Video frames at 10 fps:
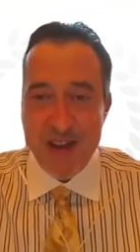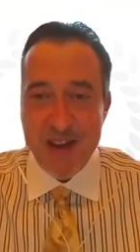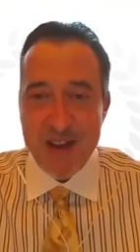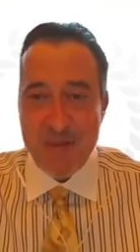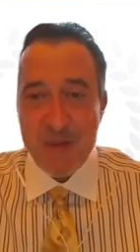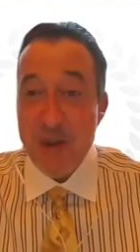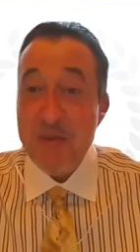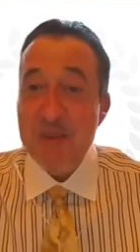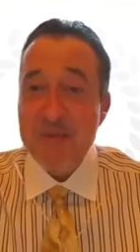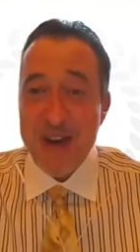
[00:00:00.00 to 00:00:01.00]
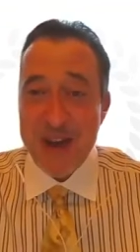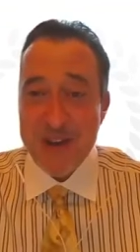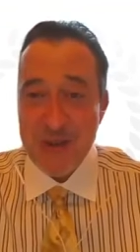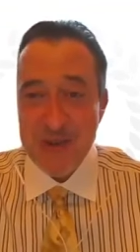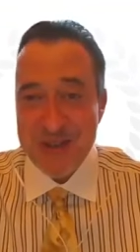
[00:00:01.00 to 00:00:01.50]
A couple of
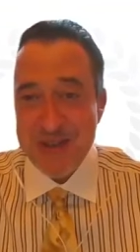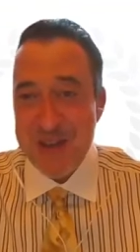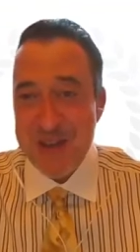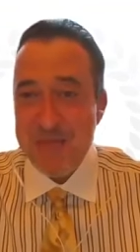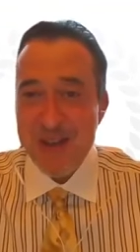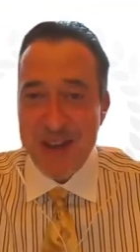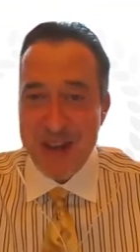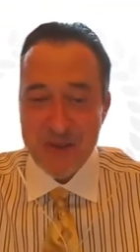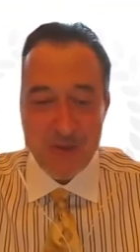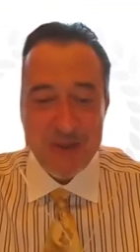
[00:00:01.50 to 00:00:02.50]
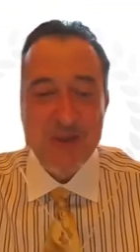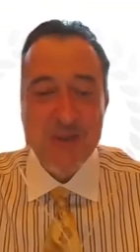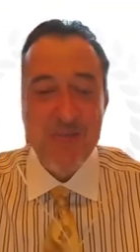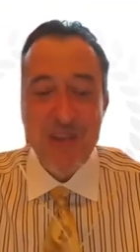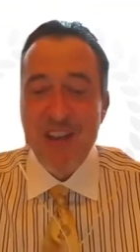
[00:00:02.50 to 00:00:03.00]
housekeeping announcements.